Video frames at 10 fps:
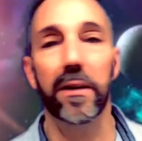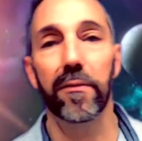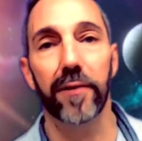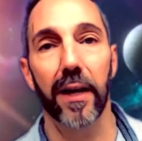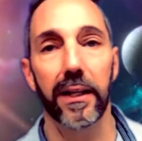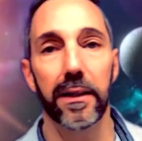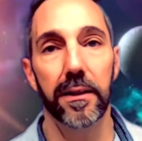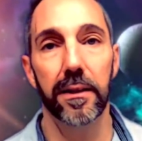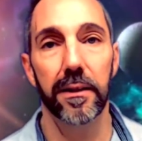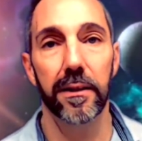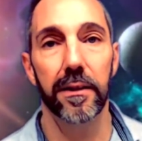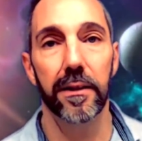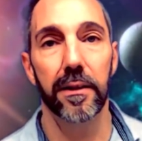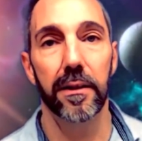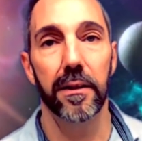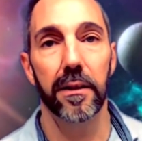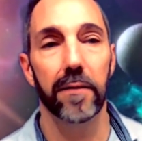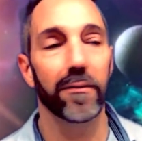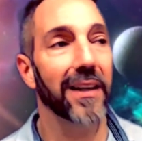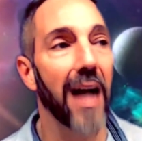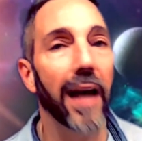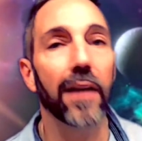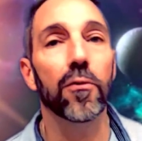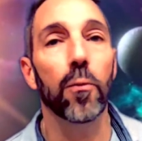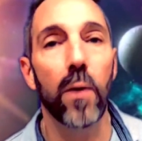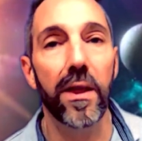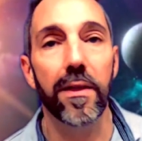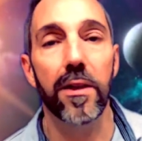afraid, for God is with you.